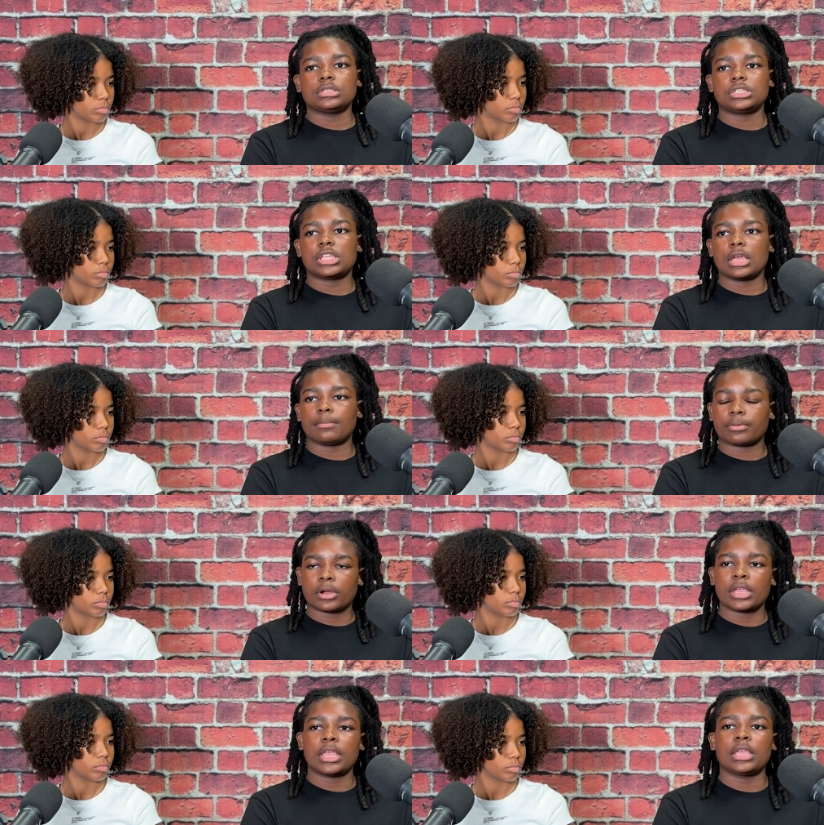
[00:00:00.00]
Speaker 1: she kept
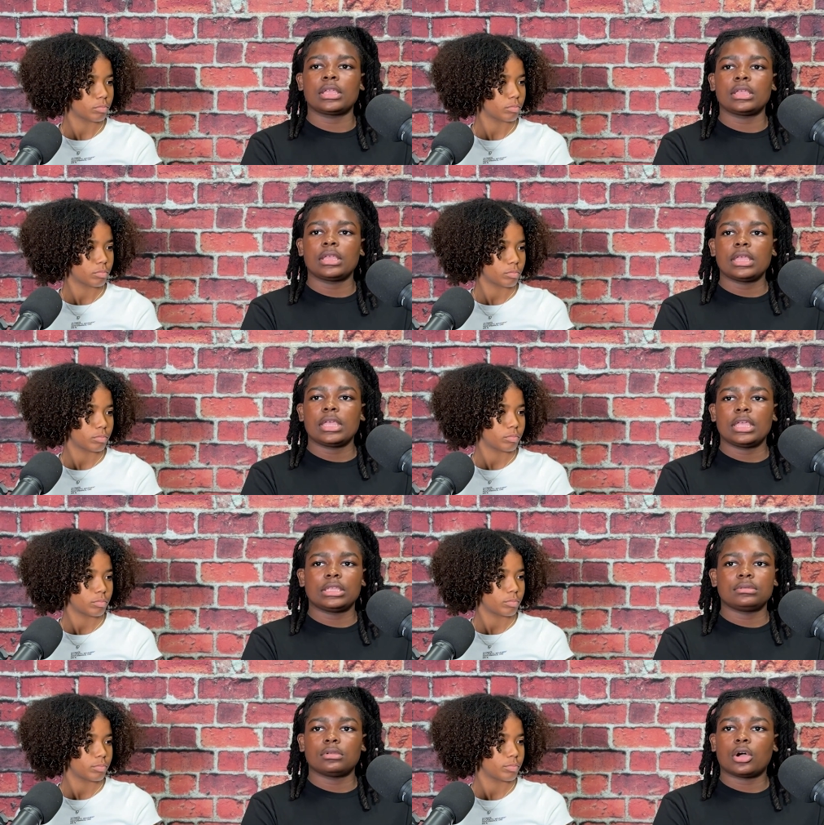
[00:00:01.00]
praying
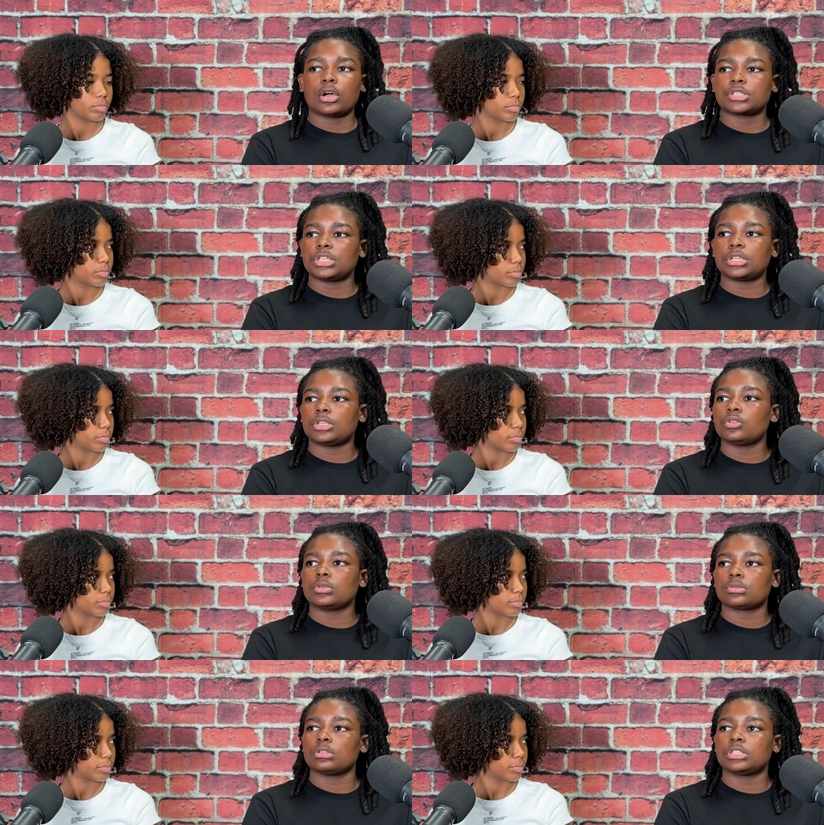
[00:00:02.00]
and all she could do
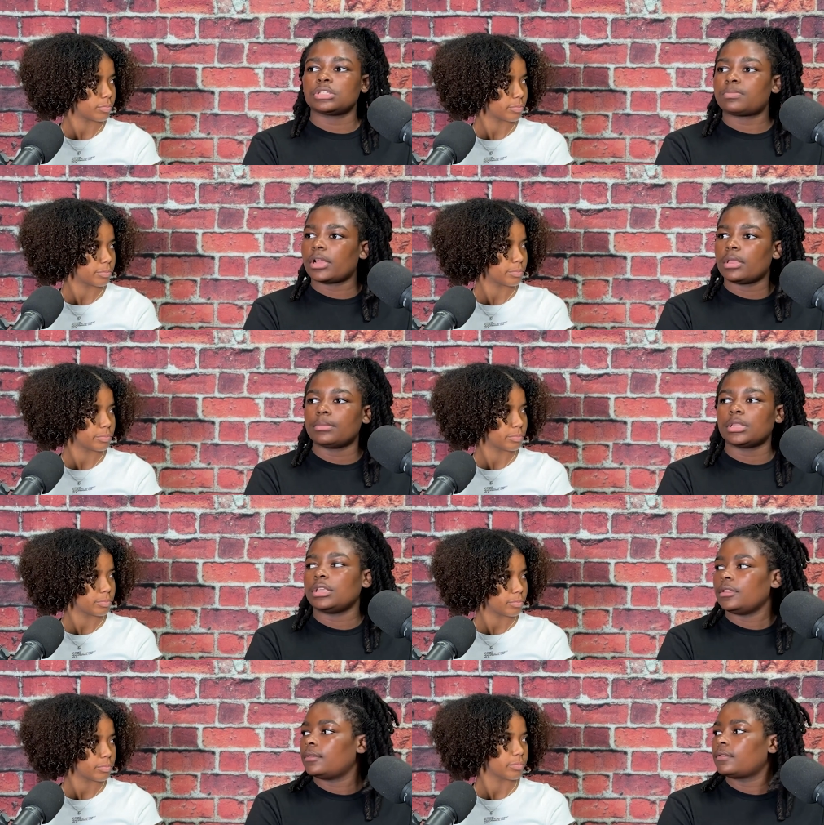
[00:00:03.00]
was really just pray and
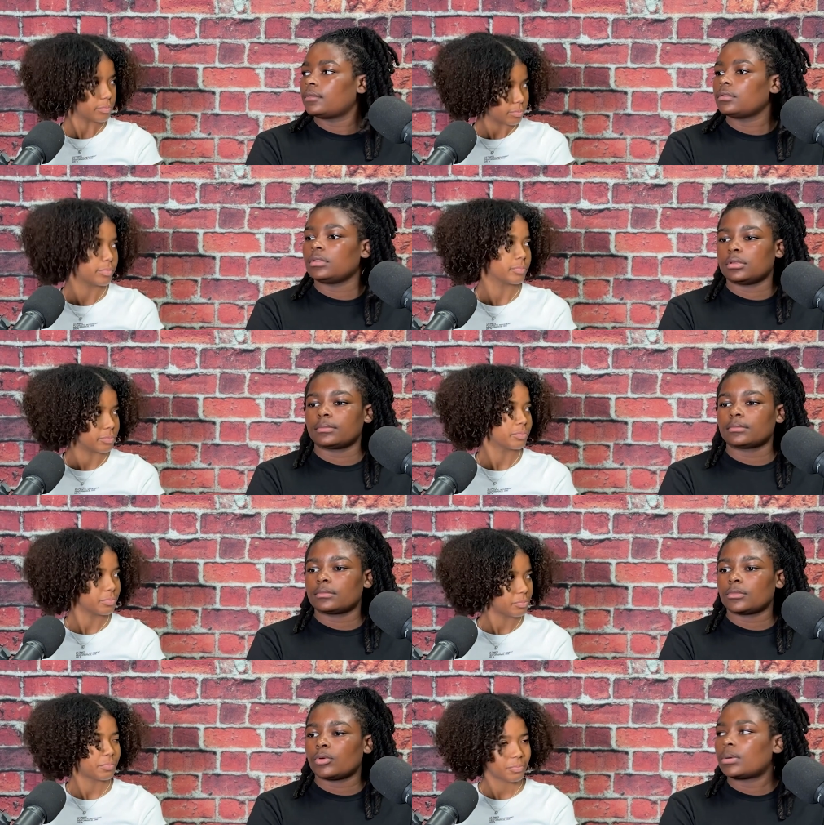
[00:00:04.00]
believe Yeah.
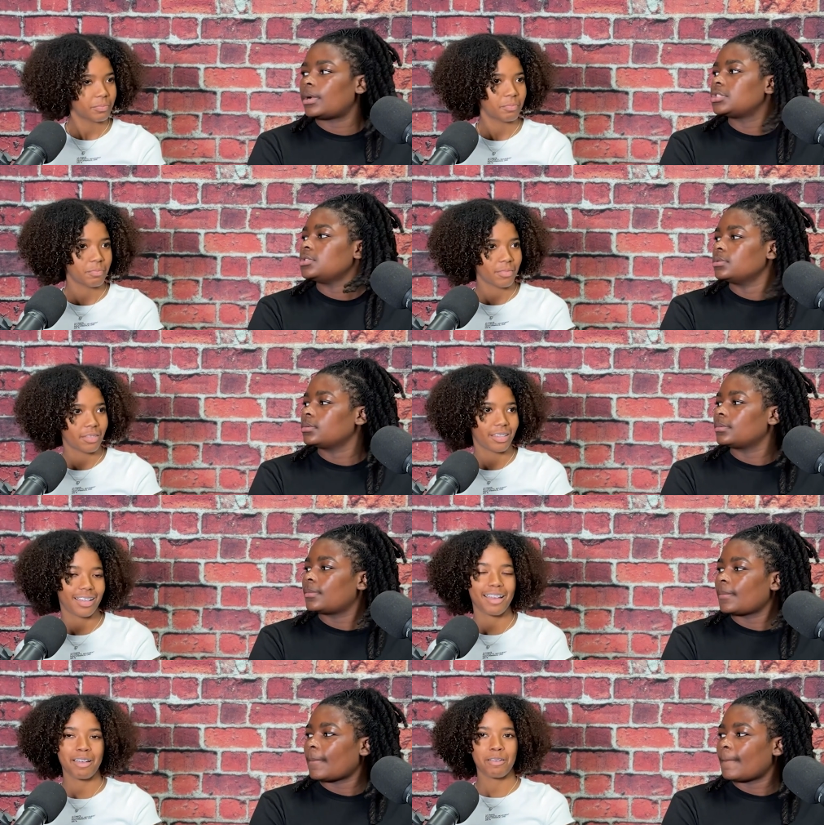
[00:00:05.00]
what about you
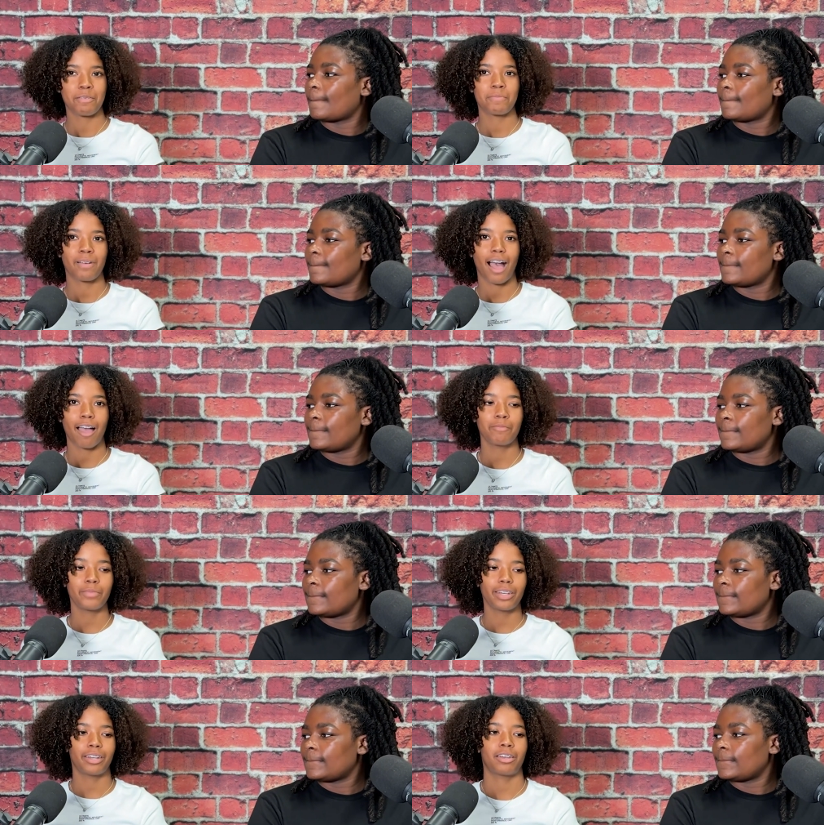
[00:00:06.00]
Speaker 2: um, i've
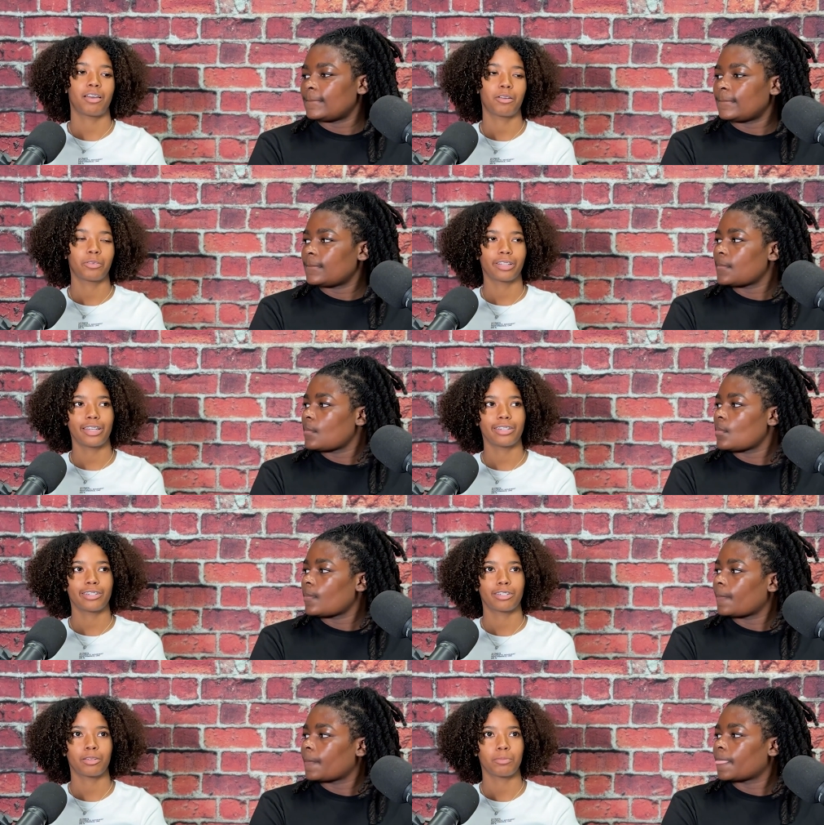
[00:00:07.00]
been in a
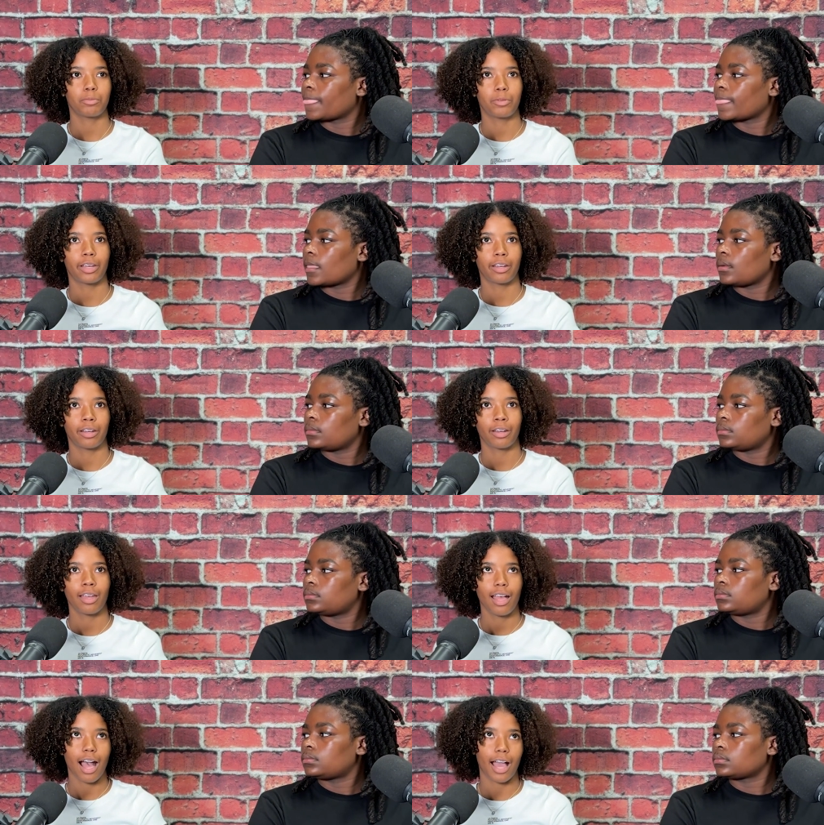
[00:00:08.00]
relationship where
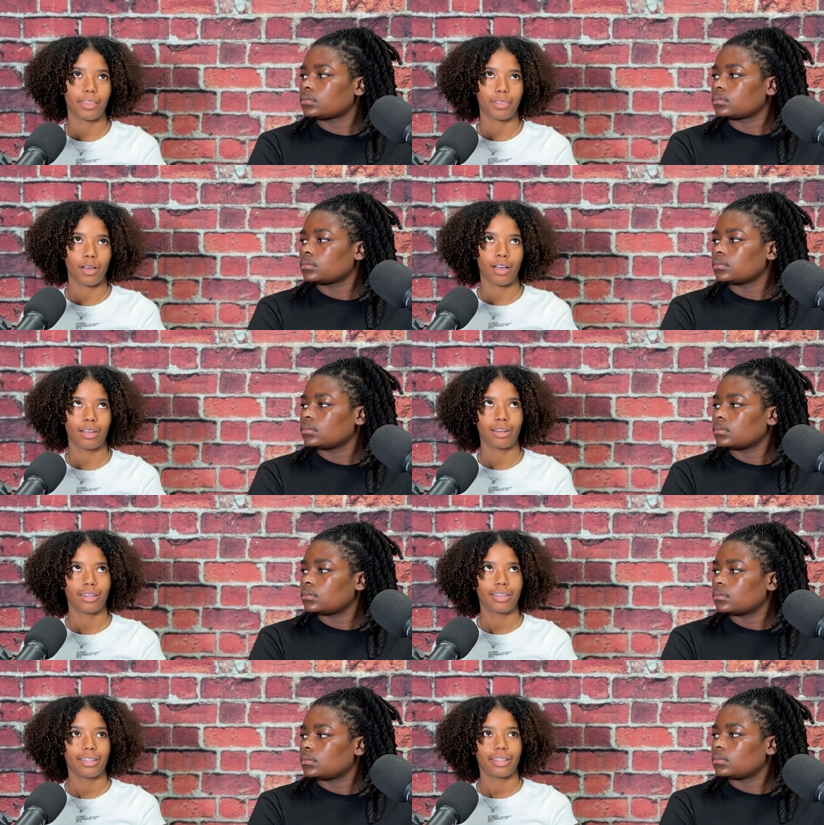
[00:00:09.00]
i thought
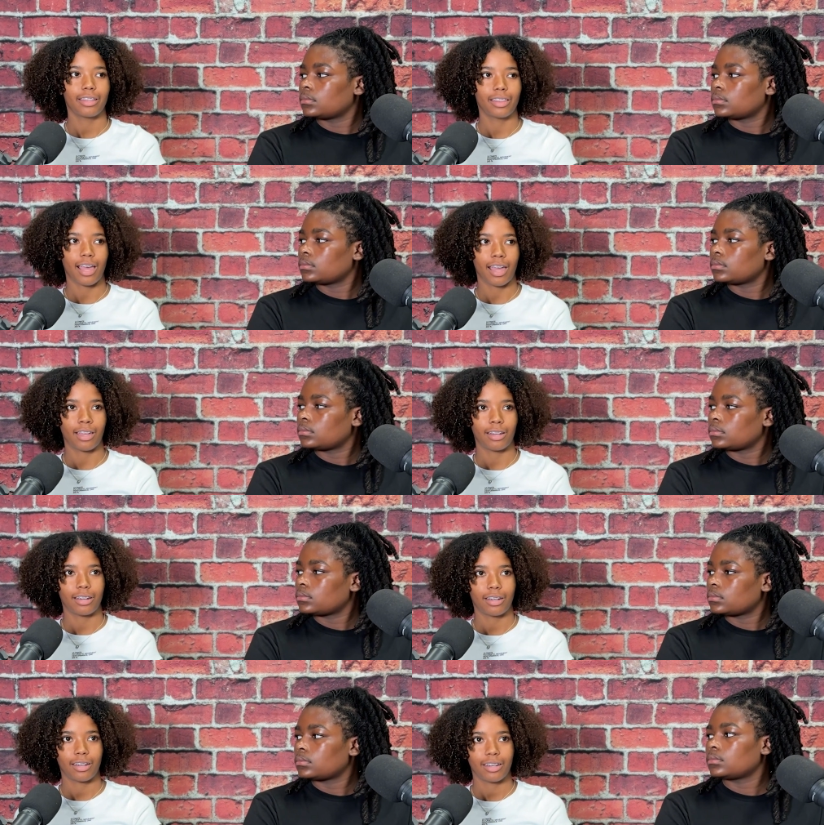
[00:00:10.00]
that
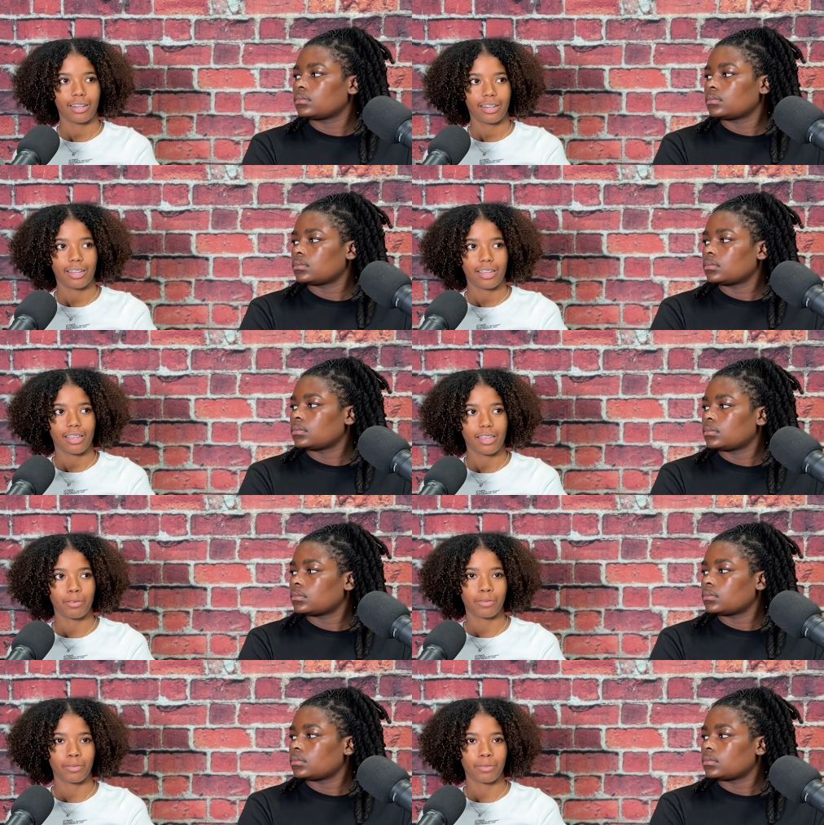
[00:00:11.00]
it